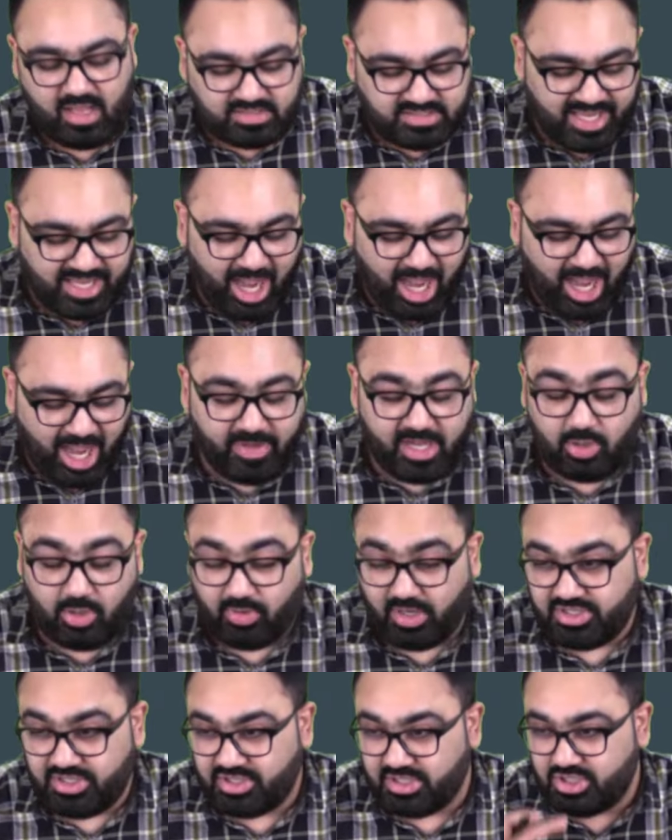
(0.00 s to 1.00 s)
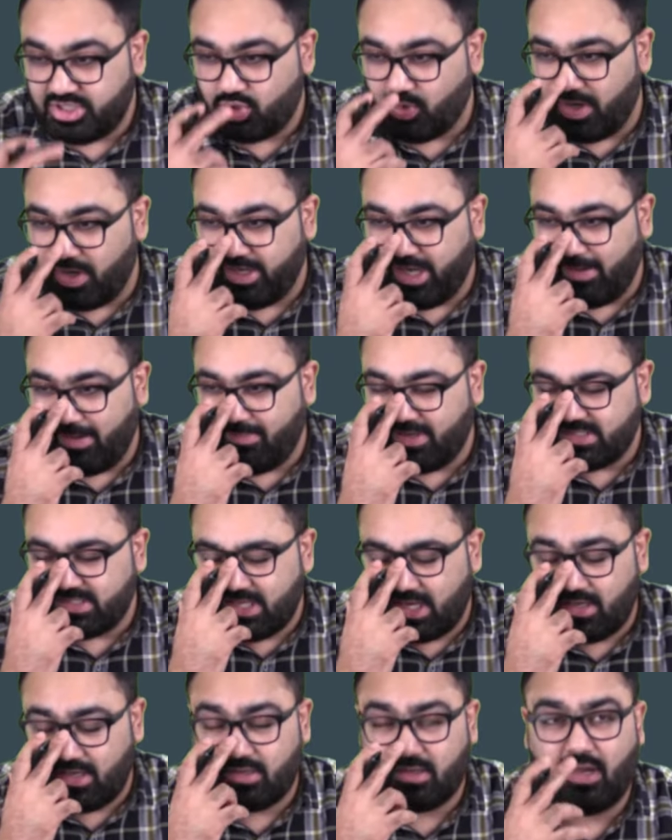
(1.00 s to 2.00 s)
See, how many questions to attempt is
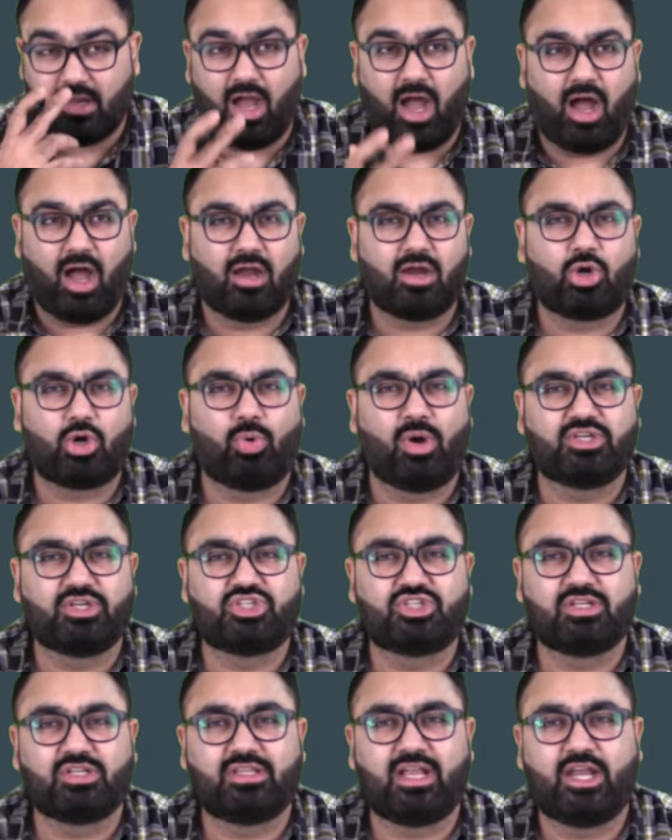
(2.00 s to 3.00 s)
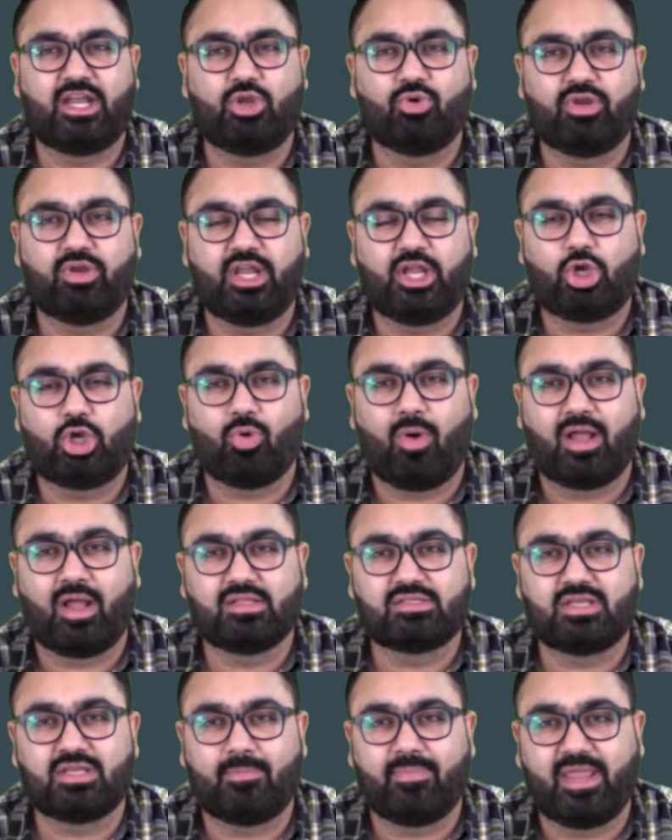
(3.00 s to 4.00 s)
a question that you need to
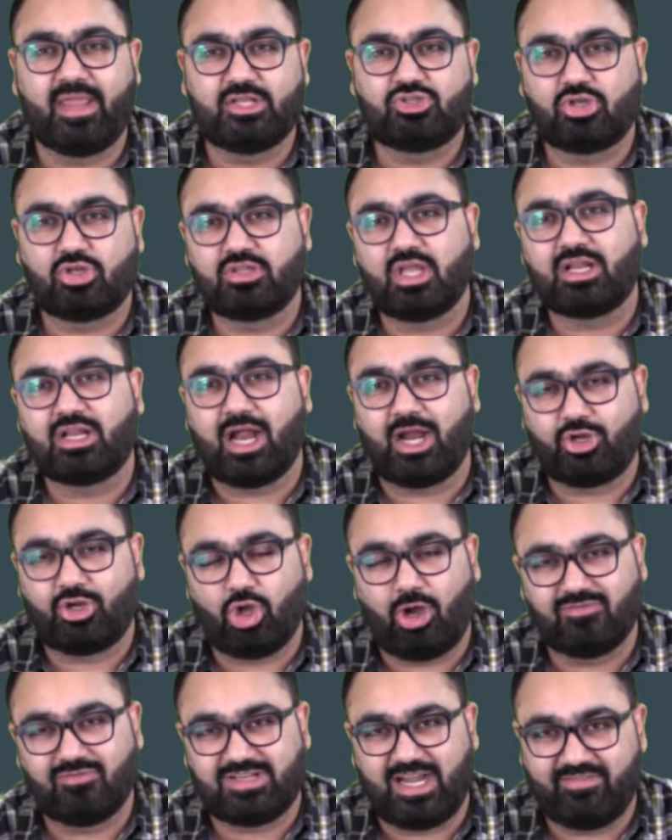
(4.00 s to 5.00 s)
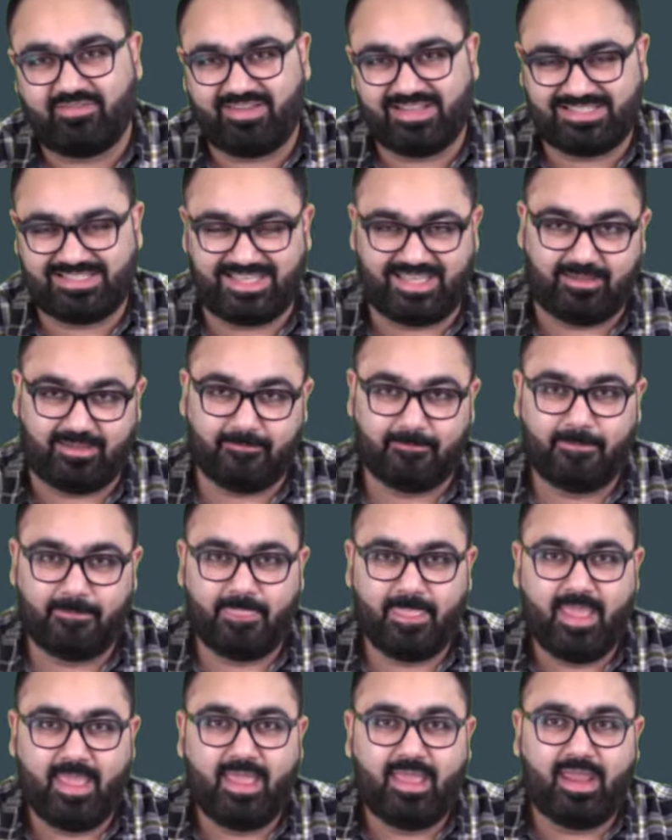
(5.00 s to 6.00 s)
answer based on the cutoffs that we see.
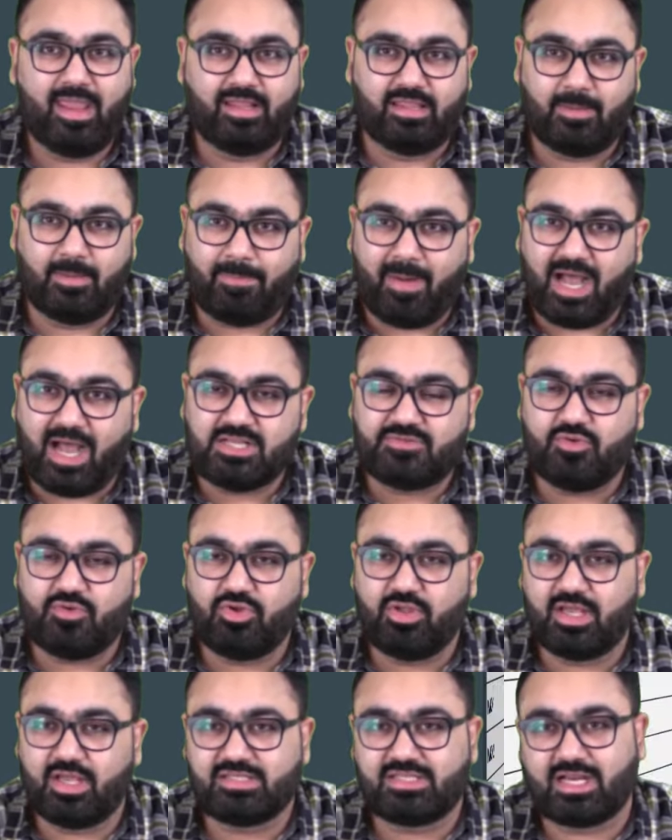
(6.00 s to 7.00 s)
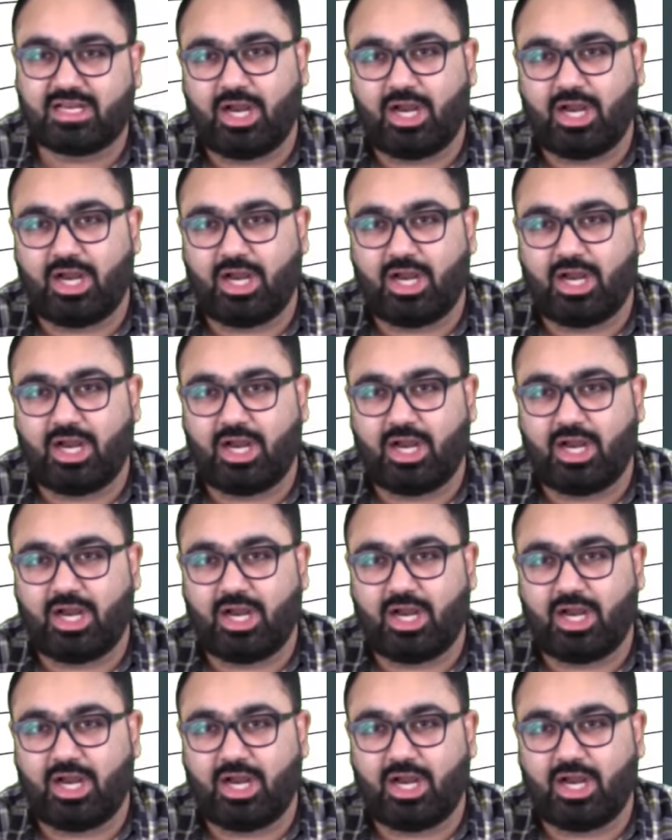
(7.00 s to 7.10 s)
In the past few years,